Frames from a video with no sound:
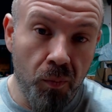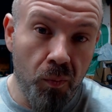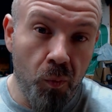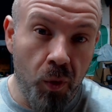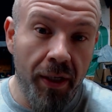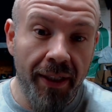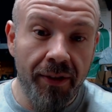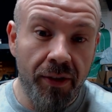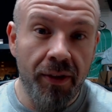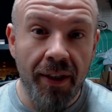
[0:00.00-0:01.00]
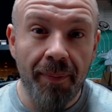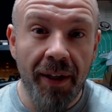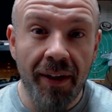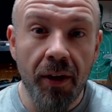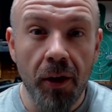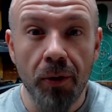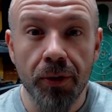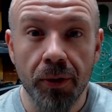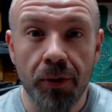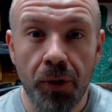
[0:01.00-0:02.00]
wanting something
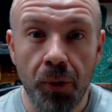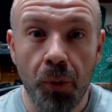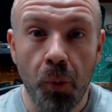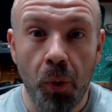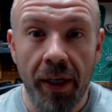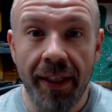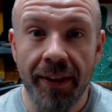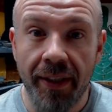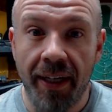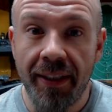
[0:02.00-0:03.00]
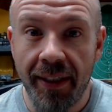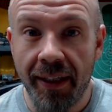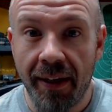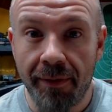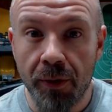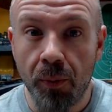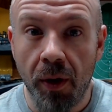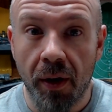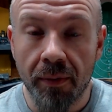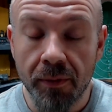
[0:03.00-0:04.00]
closer to what his 1911s
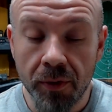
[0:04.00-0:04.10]
were.